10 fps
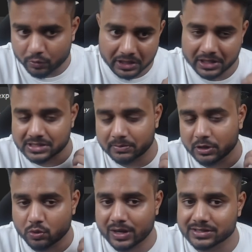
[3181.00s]
it is able
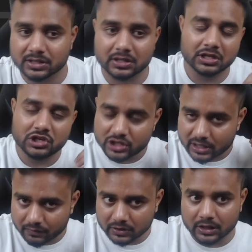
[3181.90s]
to answer each and
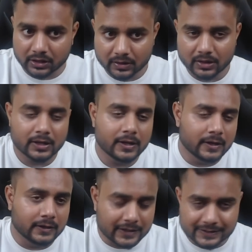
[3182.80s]
everything.
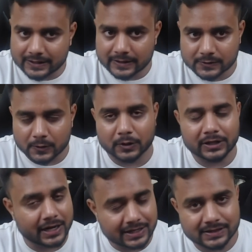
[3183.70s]
Yes, so in the
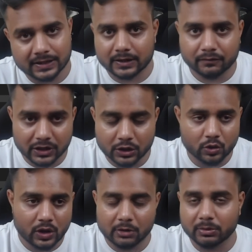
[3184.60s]
next video,
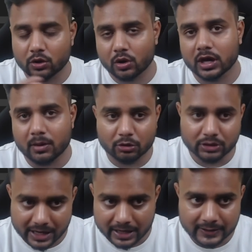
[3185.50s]
I'll be talking about the
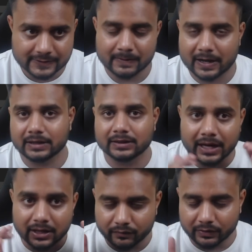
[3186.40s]
Redis, and
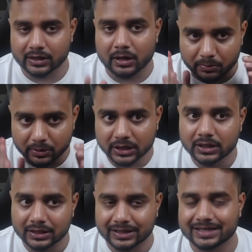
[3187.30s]
then we'll complete
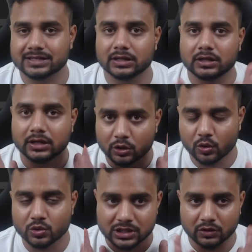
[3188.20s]
this
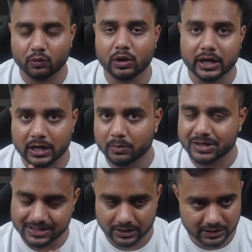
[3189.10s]
NoSQL database
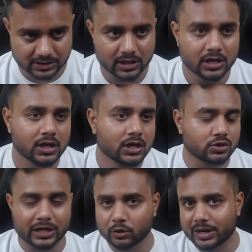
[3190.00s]
series. So
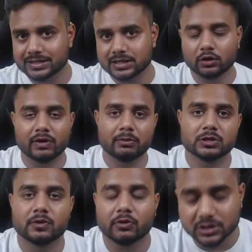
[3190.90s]
thank you, guys. Thank you very much
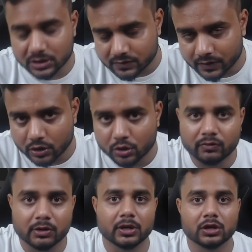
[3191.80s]
for watching this video. We'll
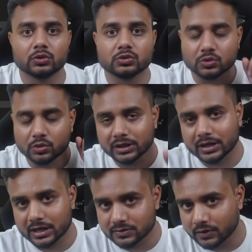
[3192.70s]
meet you soon in the
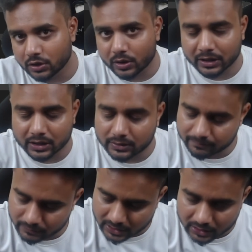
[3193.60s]
next video. Until,
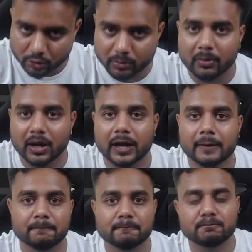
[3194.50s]
thank you. Bye bye.
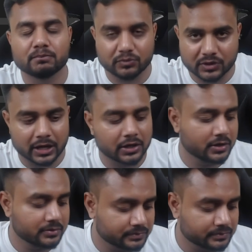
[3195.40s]
Take care.